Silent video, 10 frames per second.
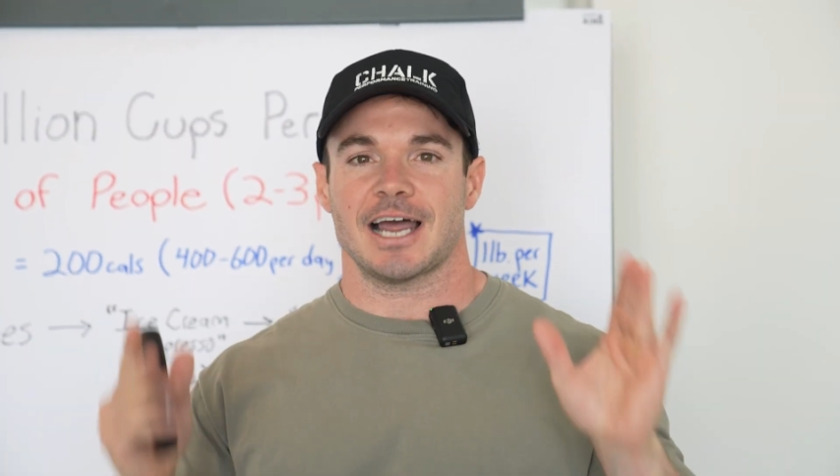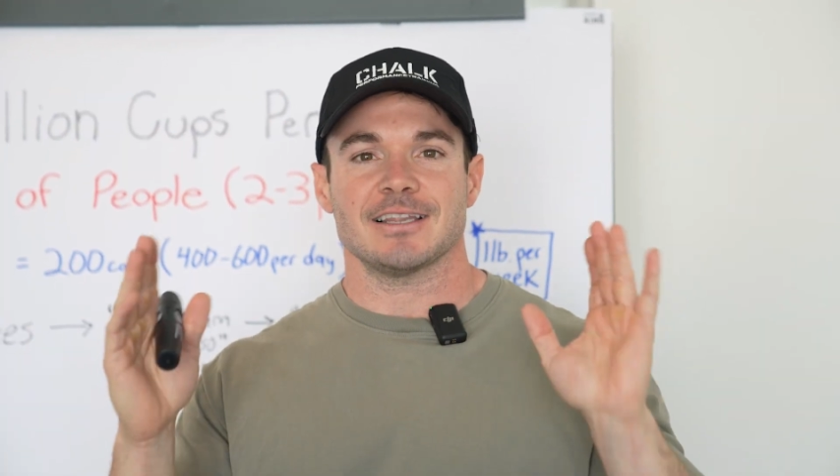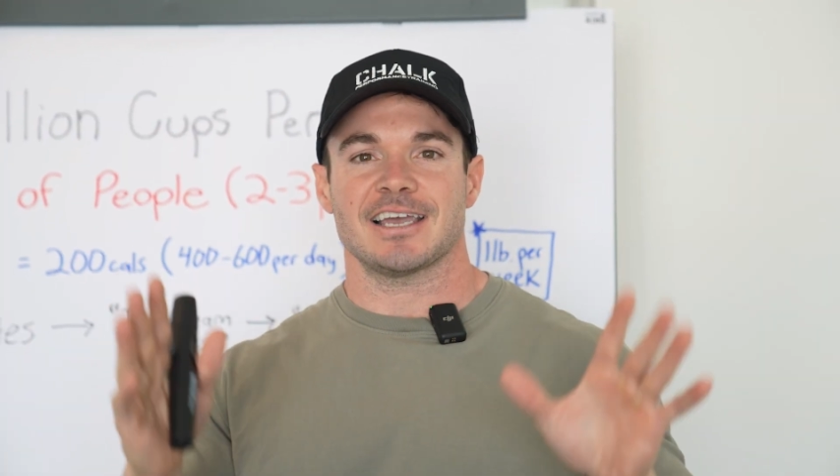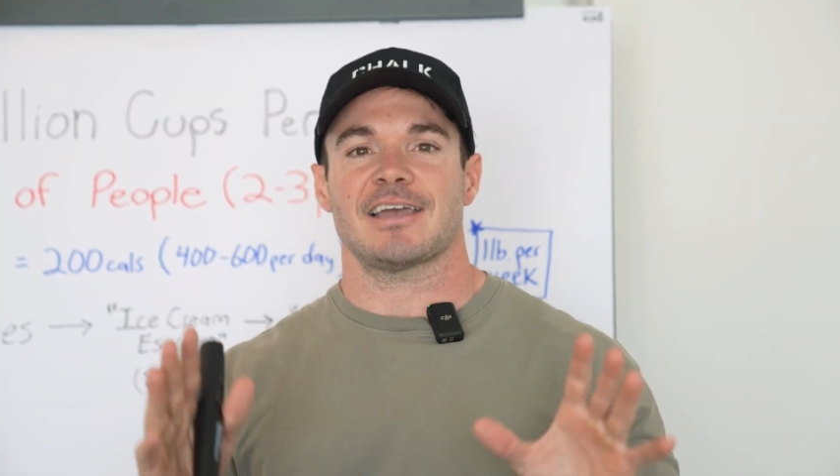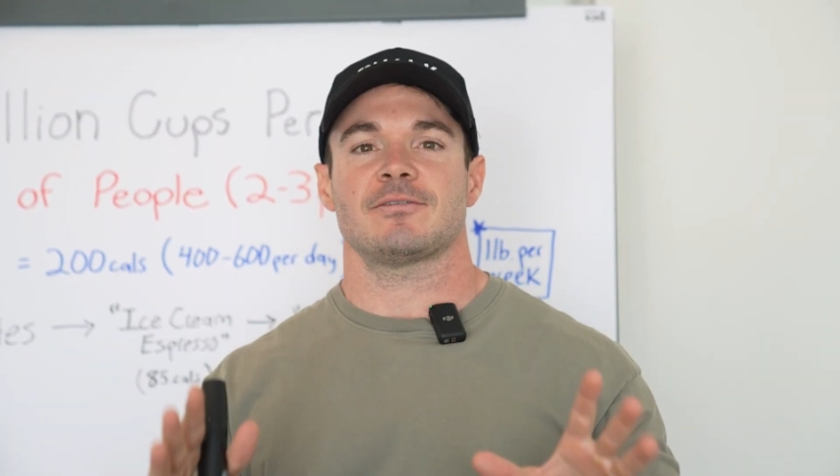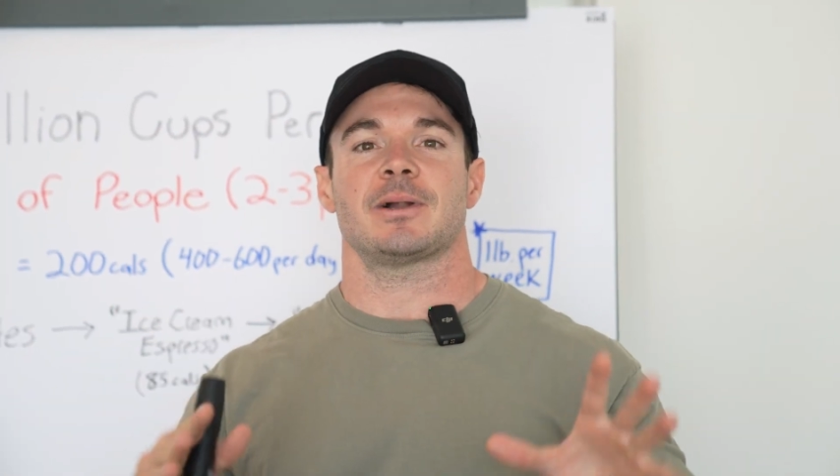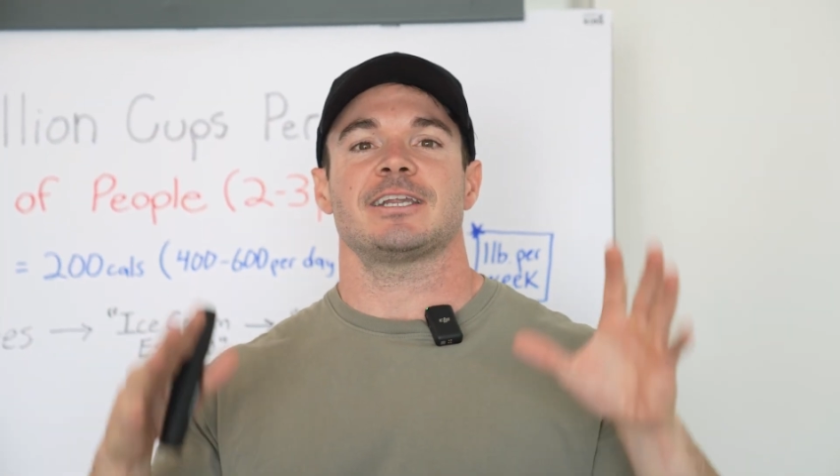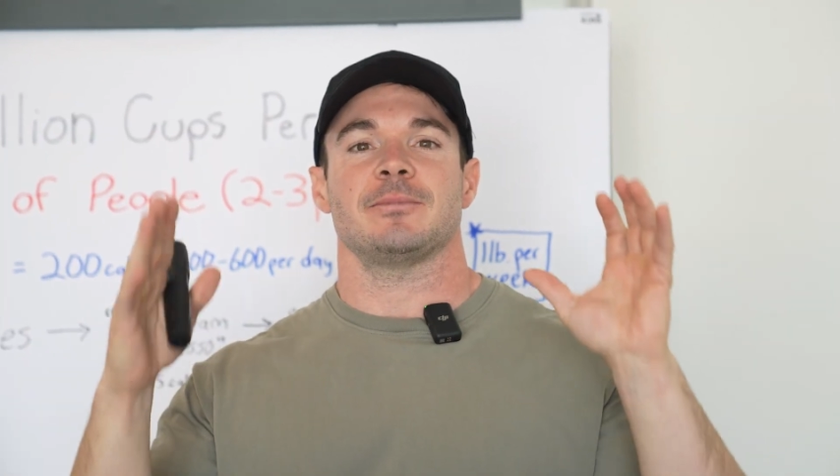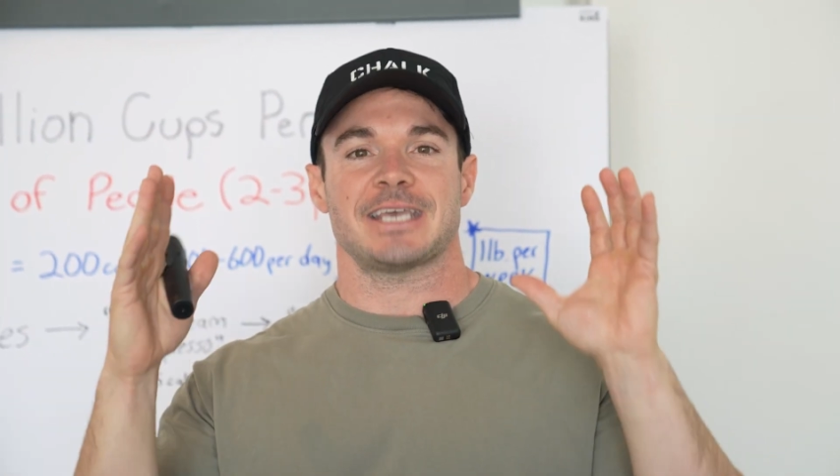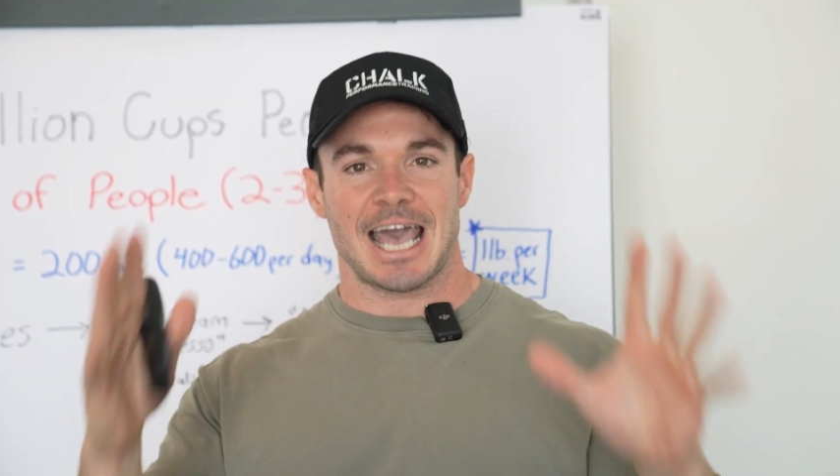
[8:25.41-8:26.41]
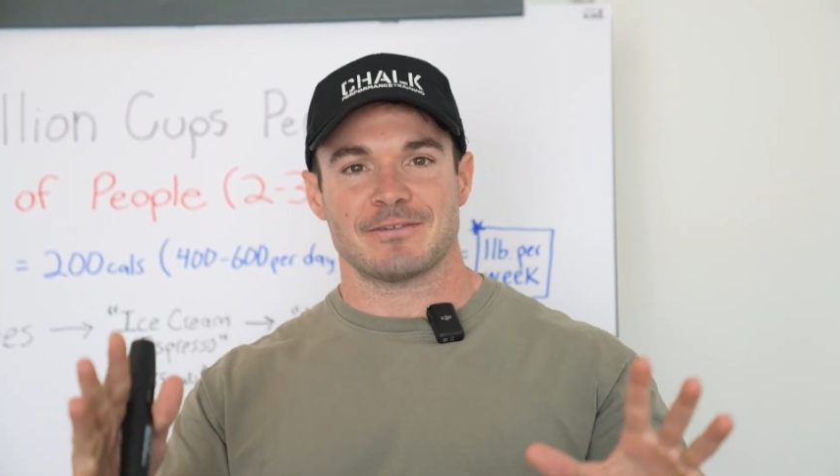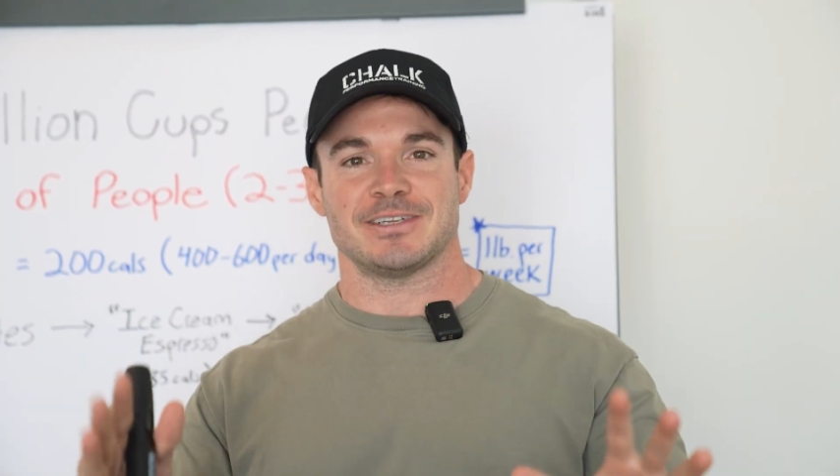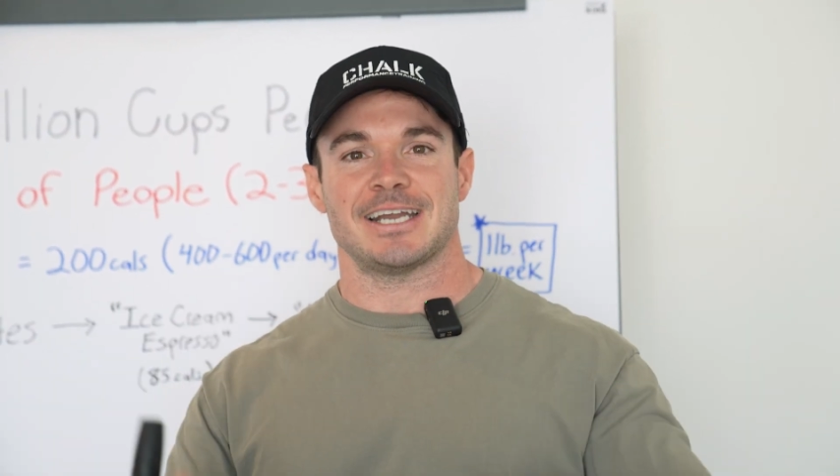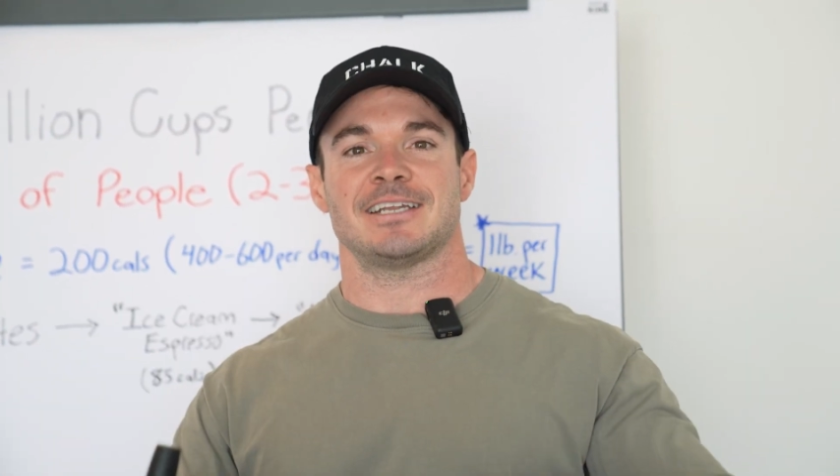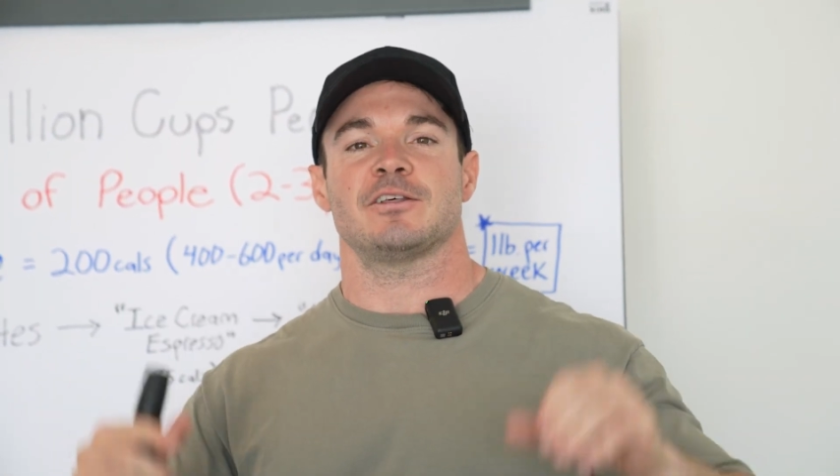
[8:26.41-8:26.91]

I like everybody to be caffeinated.